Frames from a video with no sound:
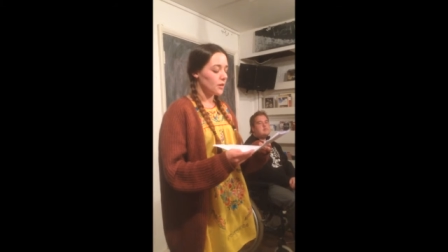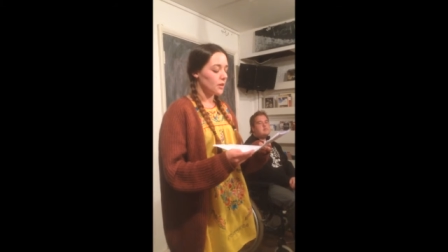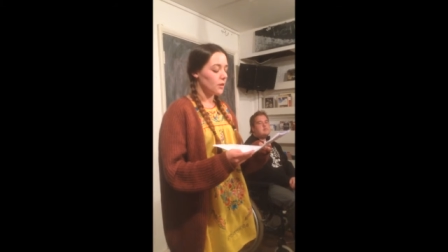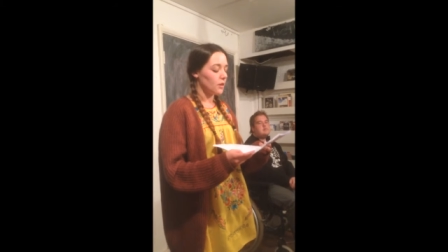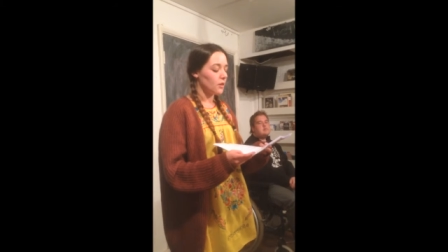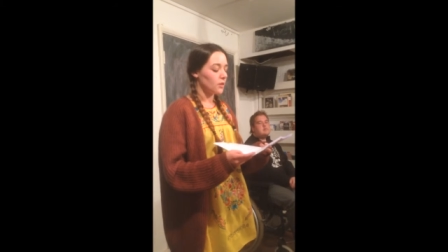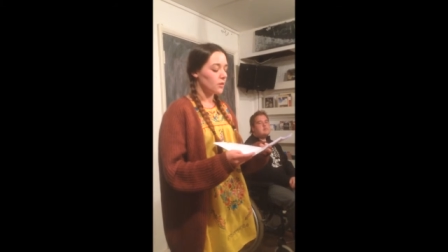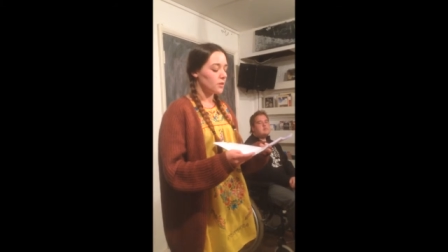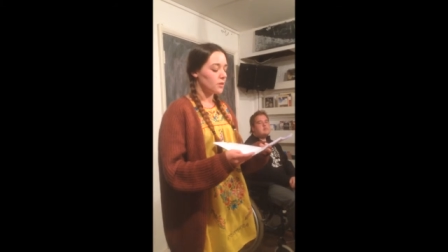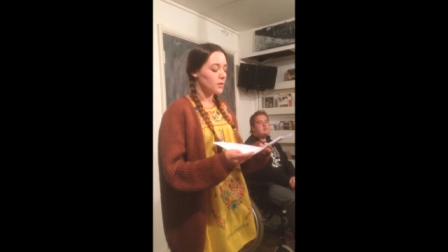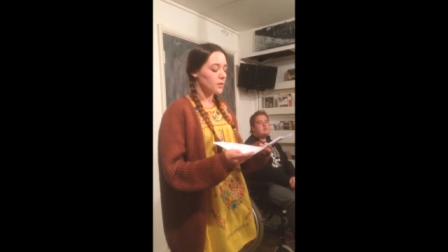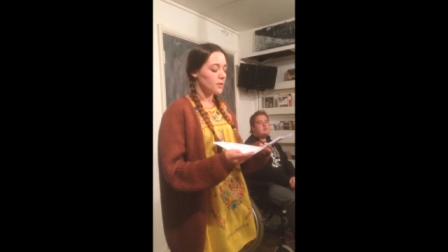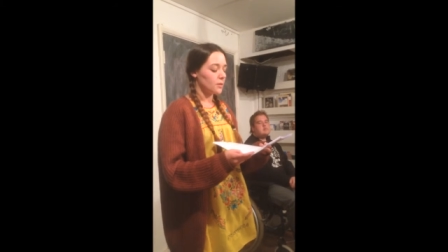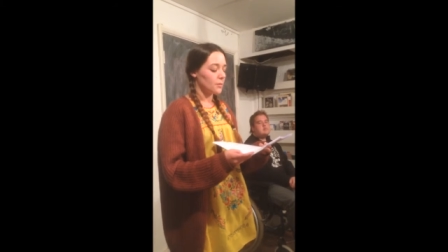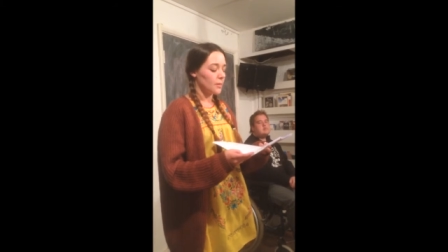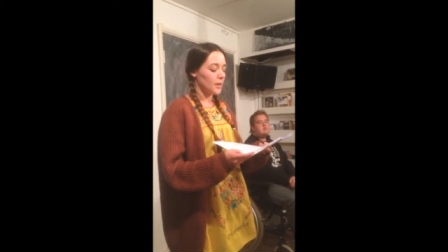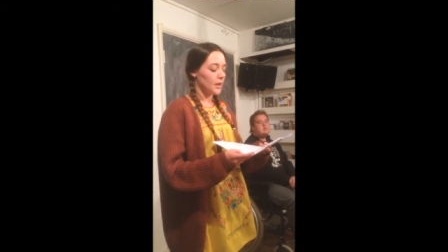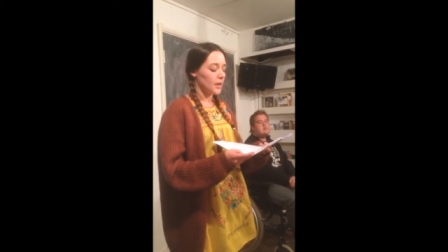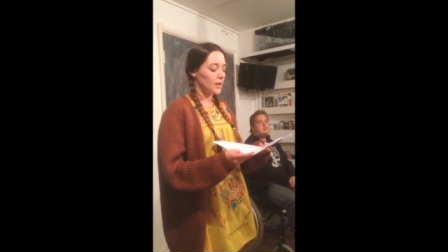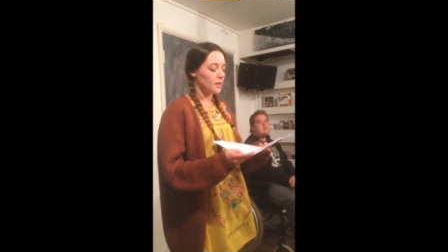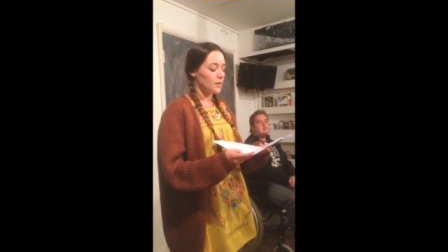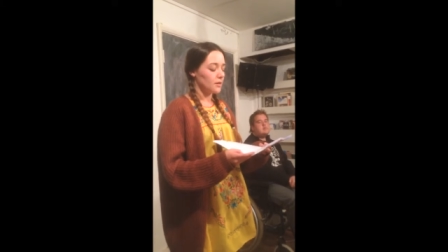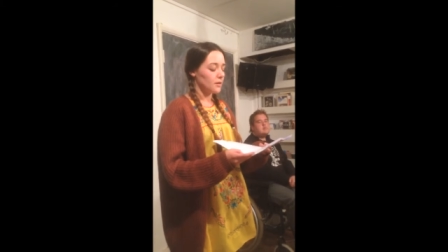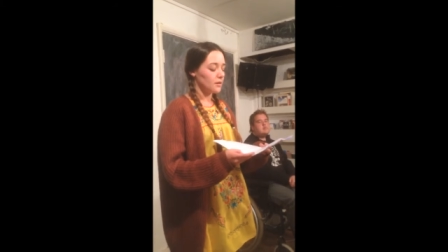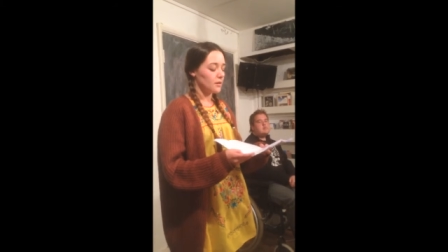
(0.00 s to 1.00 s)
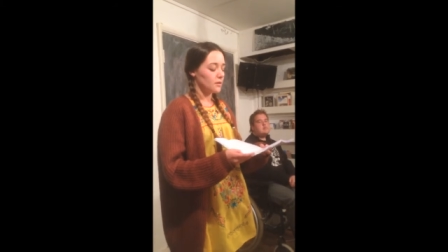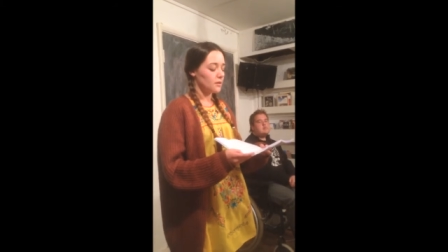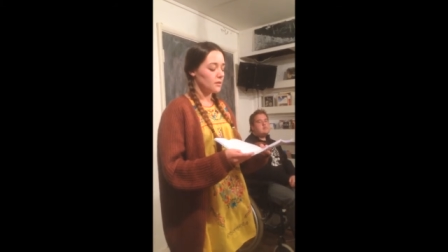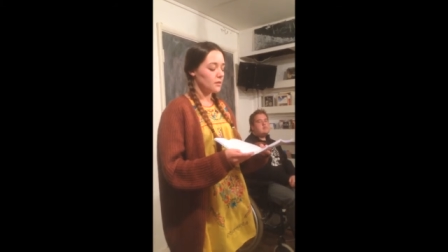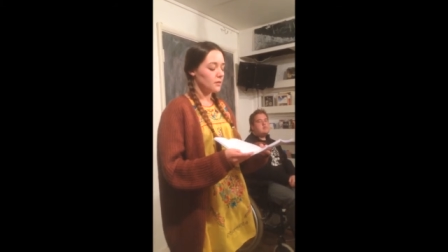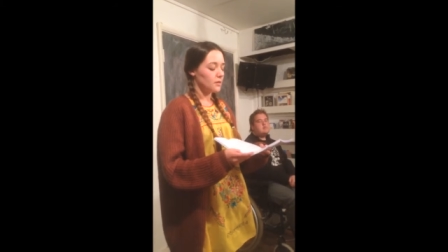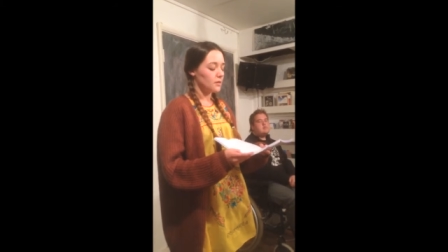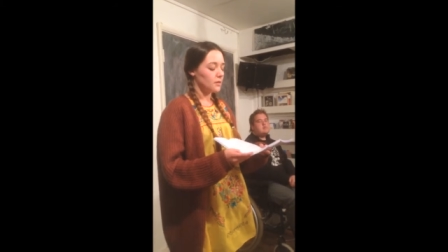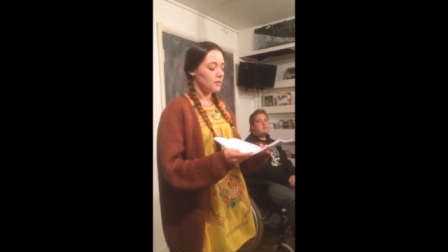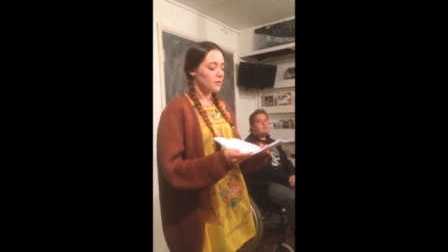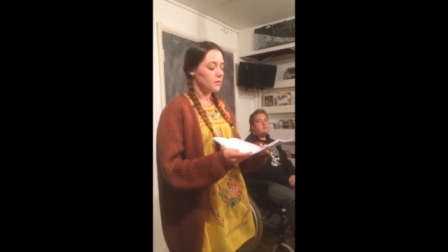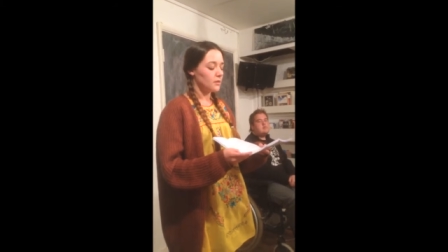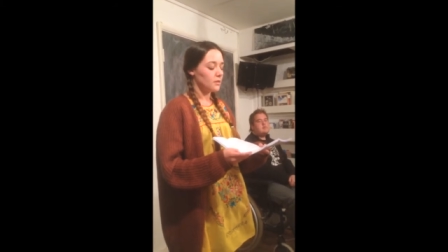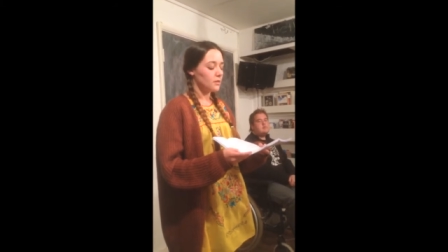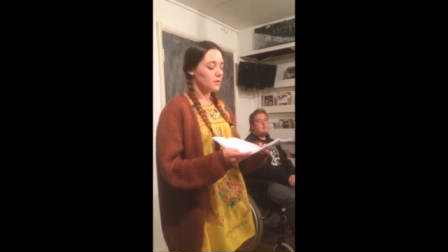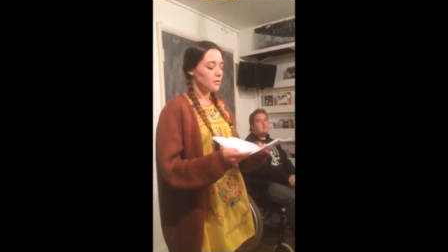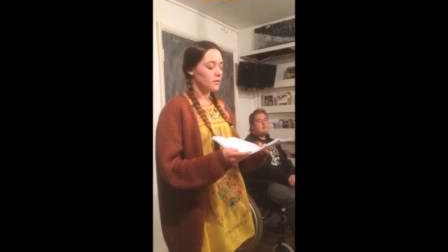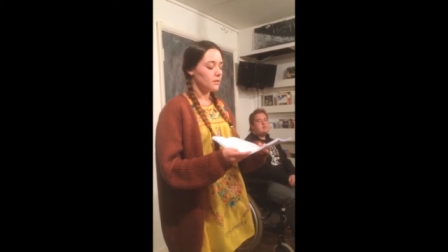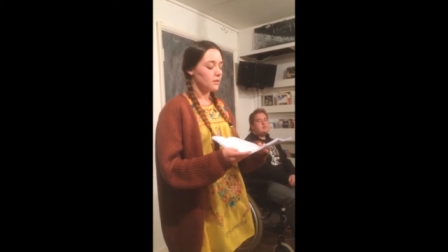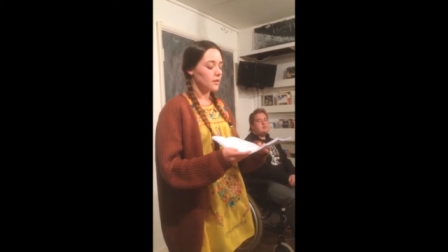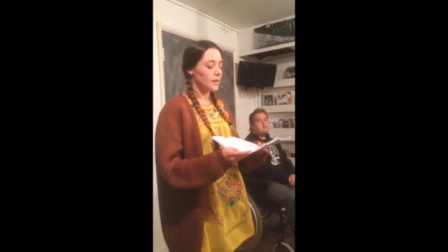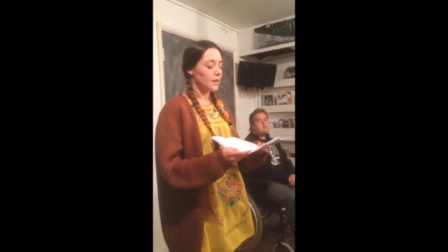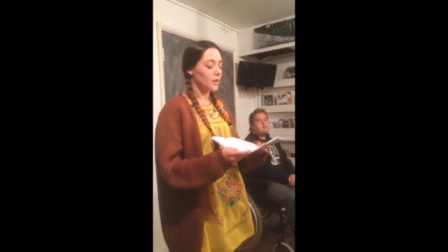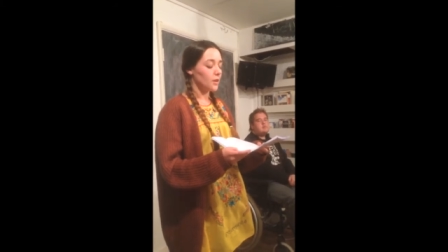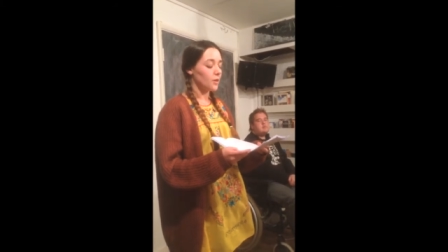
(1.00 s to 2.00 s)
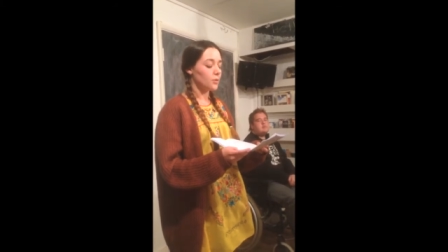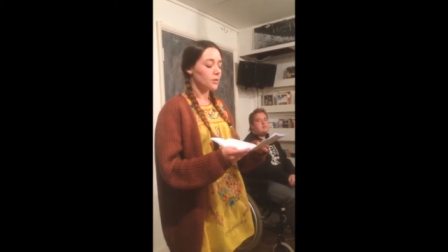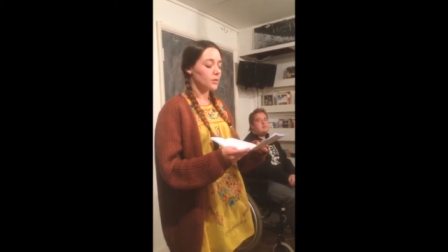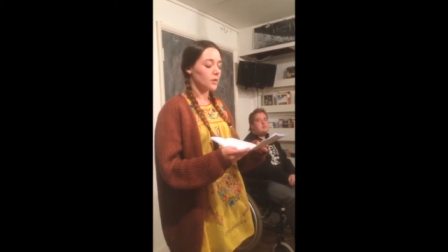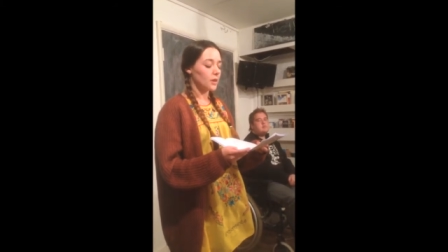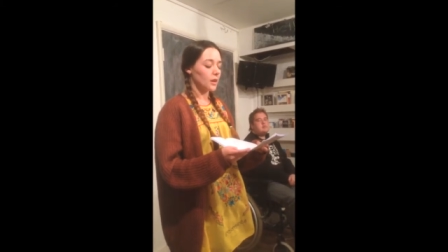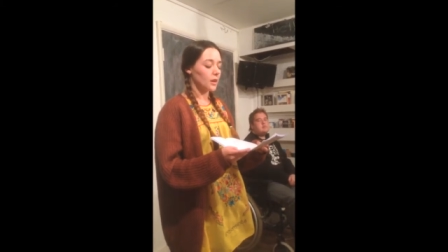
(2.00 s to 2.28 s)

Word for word: and locked them in. The old